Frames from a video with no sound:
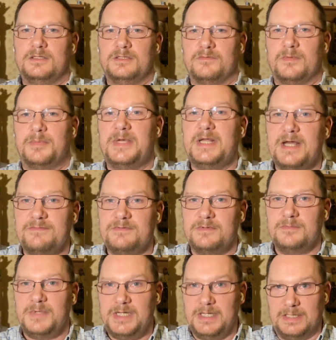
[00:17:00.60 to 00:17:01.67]
Repeat after
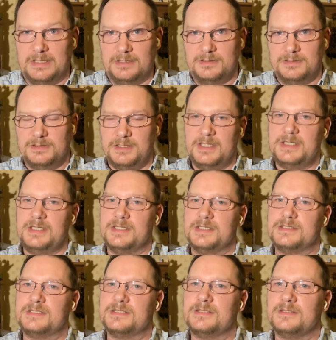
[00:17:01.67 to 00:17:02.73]
me. It
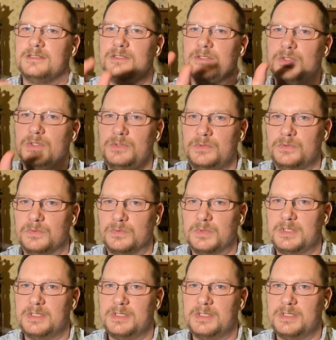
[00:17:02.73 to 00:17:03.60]
is Lou,